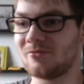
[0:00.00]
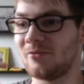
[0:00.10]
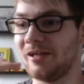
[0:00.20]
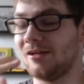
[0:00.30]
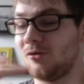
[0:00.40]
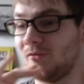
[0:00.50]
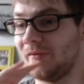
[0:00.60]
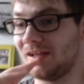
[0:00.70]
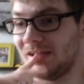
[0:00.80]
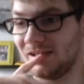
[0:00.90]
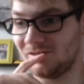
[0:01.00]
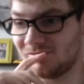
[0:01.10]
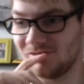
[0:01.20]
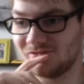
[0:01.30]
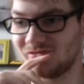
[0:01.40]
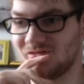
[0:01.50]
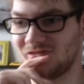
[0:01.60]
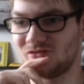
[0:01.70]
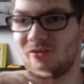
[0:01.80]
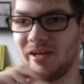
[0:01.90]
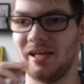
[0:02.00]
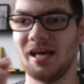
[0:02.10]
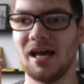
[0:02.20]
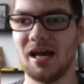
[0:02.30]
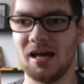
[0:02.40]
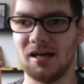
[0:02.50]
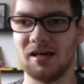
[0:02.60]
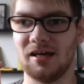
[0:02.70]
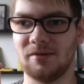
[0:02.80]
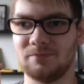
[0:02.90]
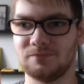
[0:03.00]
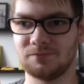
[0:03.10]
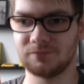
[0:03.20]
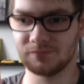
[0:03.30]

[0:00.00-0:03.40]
real cool villain introduced to the story. Um,